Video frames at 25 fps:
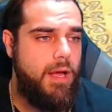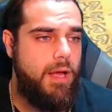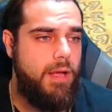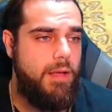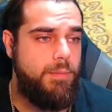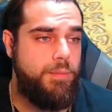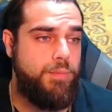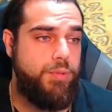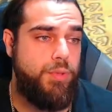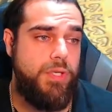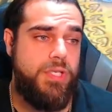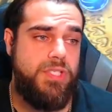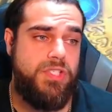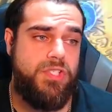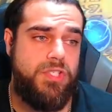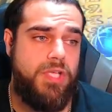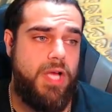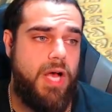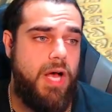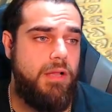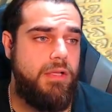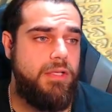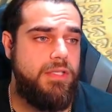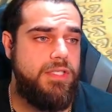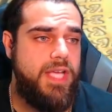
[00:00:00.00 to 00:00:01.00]
Pretty
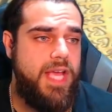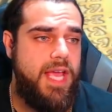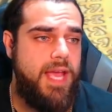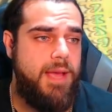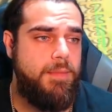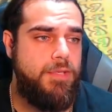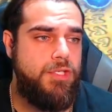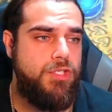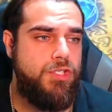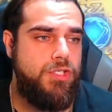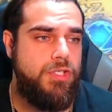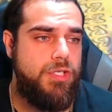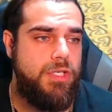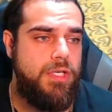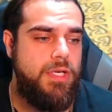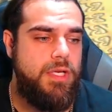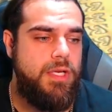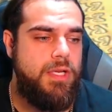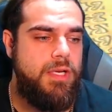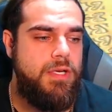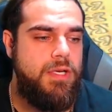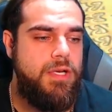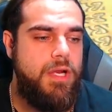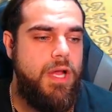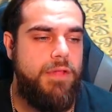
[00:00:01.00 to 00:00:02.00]
solid damage.
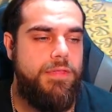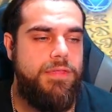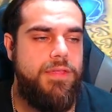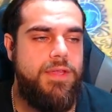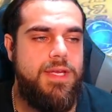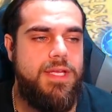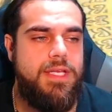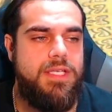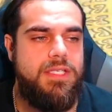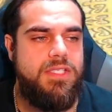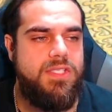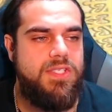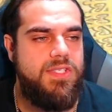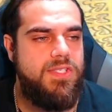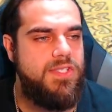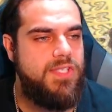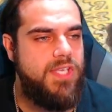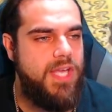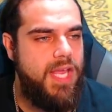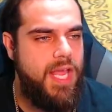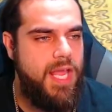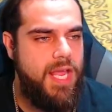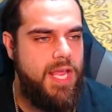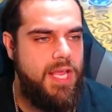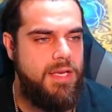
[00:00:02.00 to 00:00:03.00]
Nothing
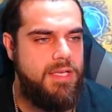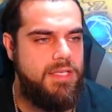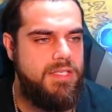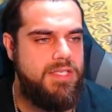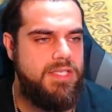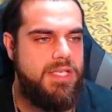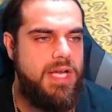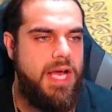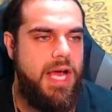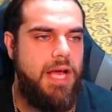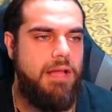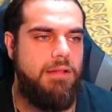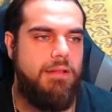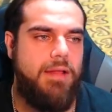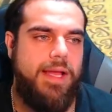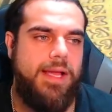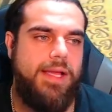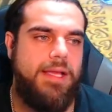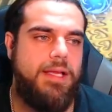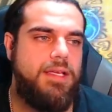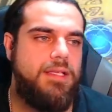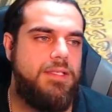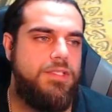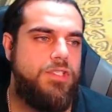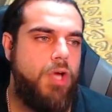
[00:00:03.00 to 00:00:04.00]
insane. It's not like
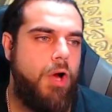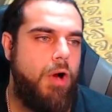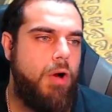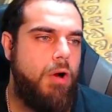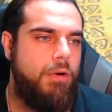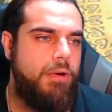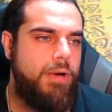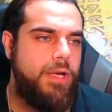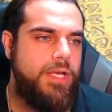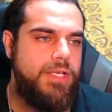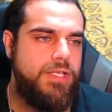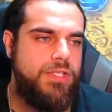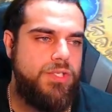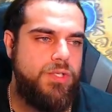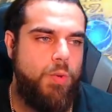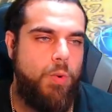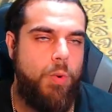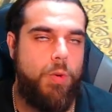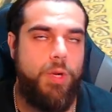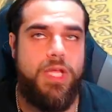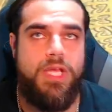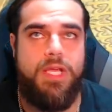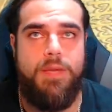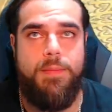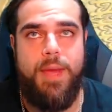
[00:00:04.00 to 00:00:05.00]
Taurus or
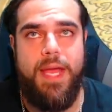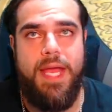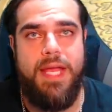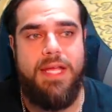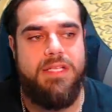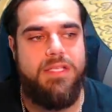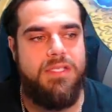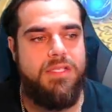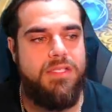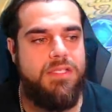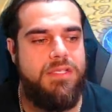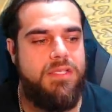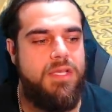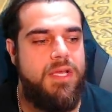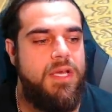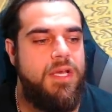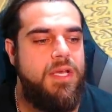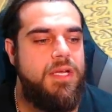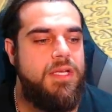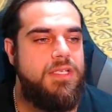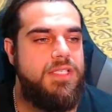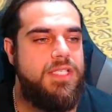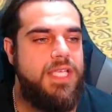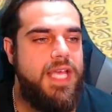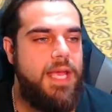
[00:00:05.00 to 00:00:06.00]
He-Man
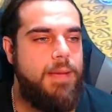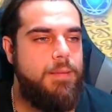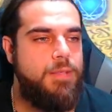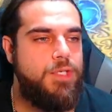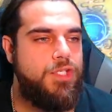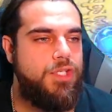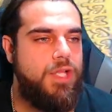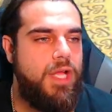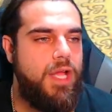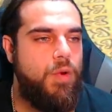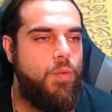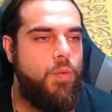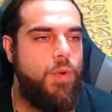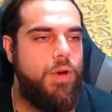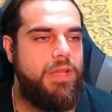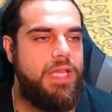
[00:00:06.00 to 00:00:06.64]
damage, like where they